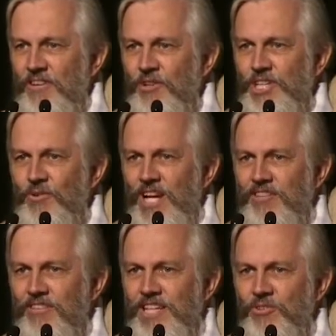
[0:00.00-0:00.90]
What you
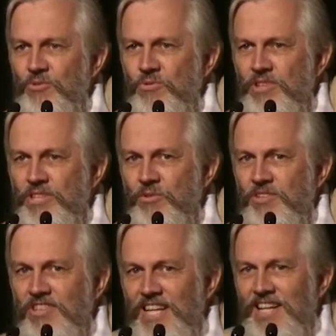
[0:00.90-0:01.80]
actually do, you
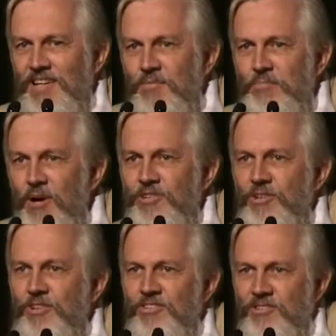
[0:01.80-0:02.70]
think about
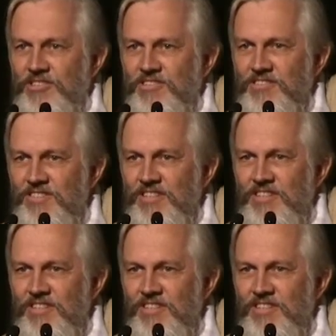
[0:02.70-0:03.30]
your thoughts.